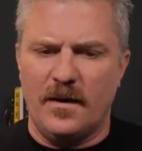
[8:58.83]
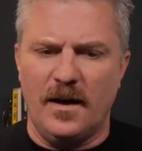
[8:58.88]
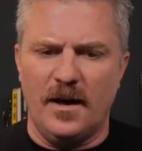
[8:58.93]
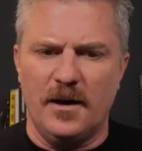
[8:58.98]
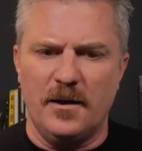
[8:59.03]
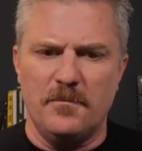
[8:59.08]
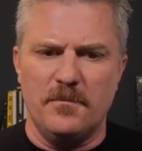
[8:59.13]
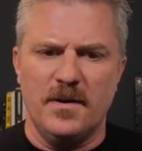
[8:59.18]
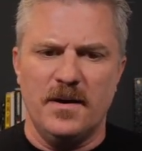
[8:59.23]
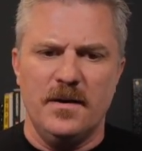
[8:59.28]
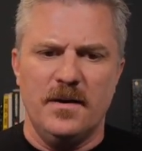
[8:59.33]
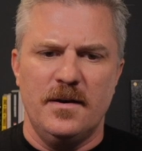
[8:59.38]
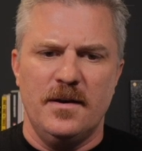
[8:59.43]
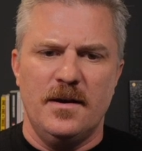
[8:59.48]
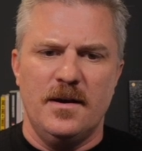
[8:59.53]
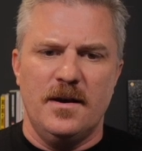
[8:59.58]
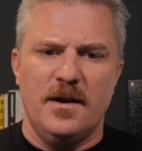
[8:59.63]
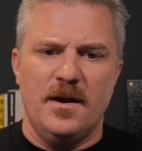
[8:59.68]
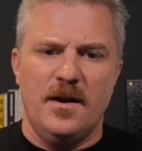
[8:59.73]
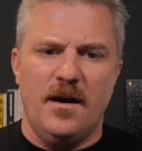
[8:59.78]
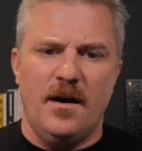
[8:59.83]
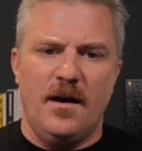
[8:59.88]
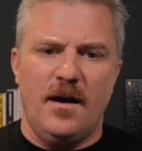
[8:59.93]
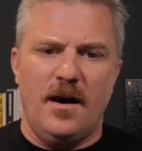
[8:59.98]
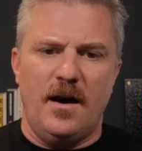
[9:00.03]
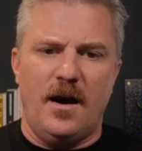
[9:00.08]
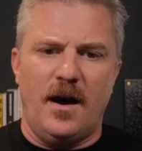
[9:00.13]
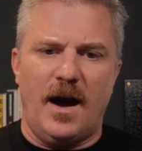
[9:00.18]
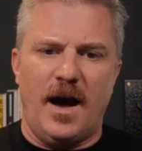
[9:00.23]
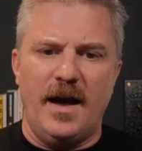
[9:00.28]
Um,
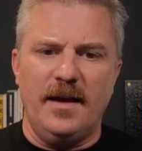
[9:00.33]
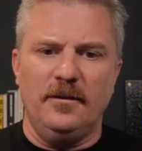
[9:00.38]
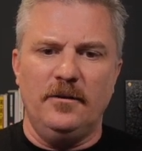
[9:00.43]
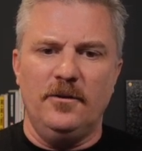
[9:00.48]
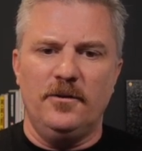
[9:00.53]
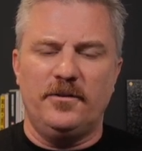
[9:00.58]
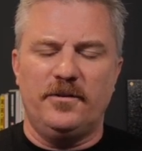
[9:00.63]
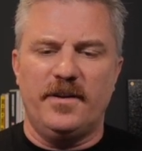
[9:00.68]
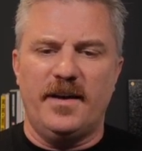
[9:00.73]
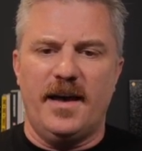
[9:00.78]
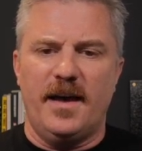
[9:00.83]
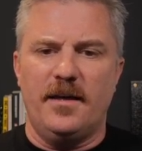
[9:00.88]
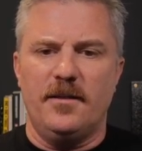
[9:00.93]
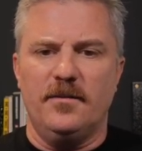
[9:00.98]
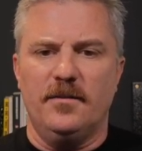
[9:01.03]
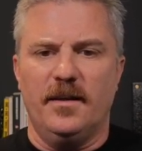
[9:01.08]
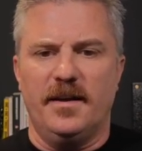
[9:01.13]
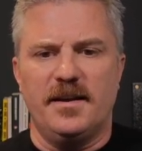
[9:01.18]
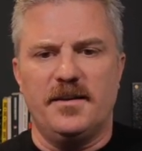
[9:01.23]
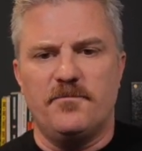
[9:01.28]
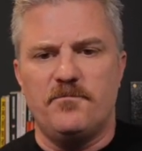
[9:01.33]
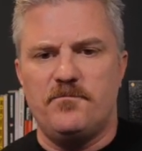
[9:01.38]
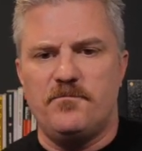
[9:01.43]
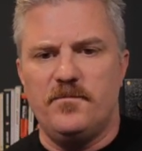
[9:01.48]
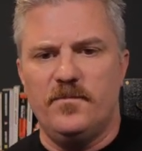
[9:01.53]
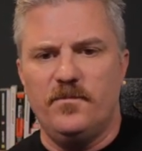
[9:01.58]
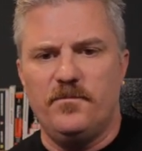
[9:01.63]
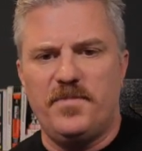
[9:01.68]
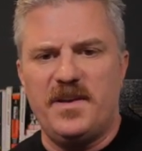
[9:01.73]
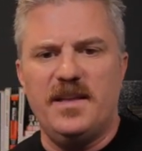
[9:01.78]
I looked at like
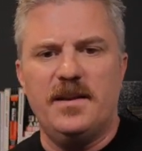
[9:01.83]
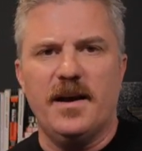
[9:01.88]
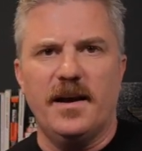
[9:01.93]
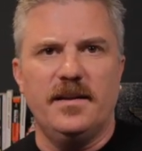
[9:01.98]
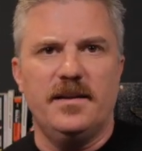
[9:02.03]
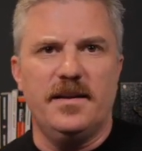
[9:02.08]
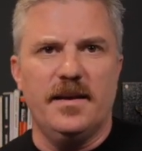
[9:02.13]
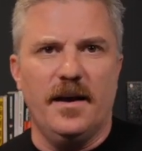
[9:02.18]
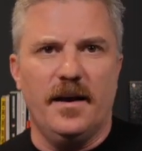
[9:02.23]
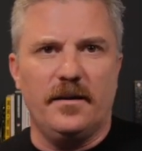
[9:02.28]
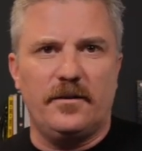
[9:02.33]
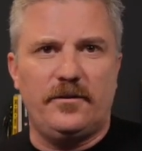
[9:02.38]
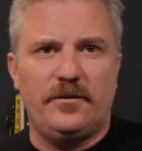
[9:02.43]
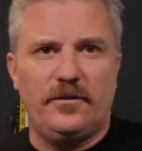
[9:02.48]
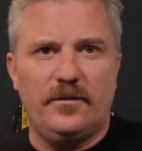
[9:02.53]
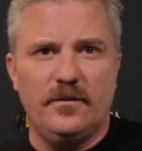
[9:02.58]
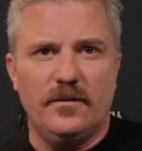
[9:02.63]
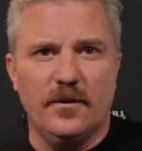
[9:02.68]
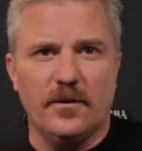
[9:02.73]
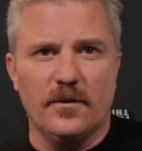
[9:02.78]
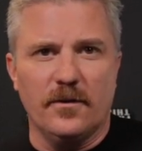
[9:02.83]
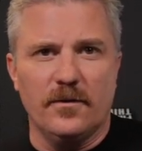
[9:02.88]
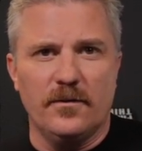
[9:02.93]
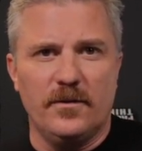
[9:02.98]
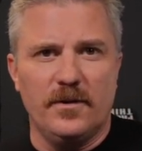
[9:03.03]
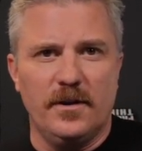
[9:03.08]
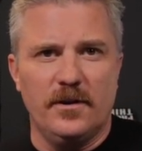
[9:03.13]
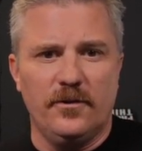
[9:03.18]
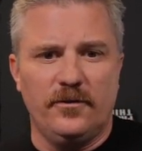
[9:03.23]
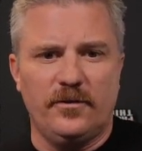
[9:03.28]
P90X
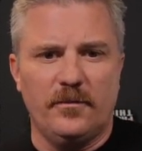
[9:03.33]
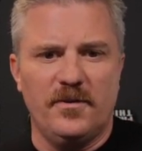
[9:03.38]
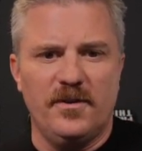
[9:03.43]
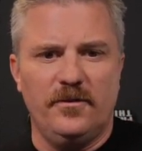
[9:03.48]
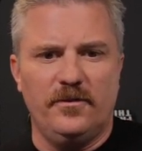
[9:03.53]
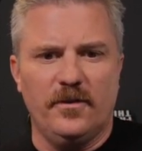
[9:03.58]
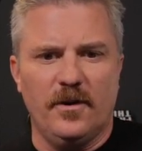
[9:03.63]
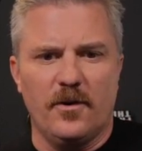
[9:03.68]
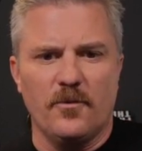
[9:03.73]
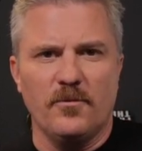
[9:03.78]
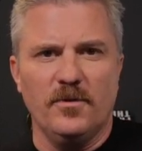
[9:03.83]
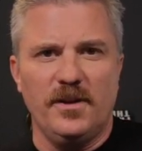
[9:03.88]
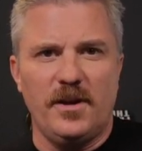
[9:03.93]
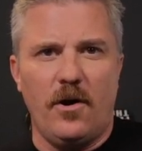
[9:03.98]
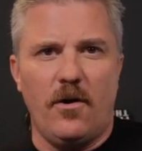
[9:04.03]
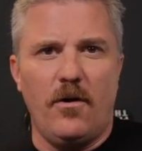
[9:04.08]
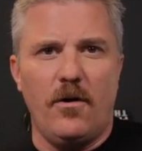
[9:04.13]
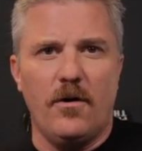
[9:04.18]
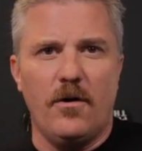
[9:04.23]
or you know, some of these uh, really